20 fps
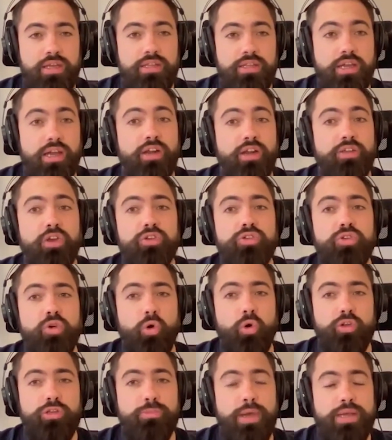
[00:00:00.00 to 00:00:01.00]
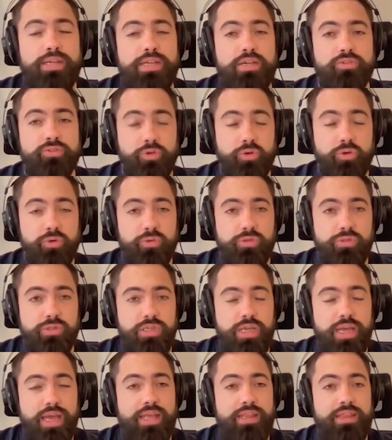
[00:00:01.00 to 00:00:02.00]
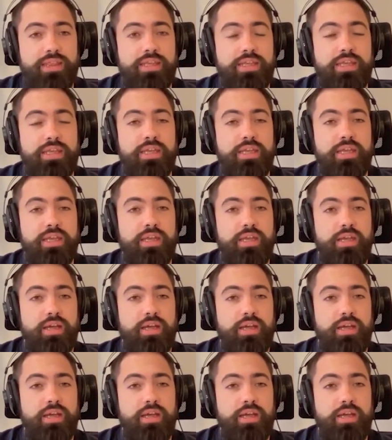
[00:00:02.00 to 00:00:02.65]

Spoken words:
kind of those automatic rules and the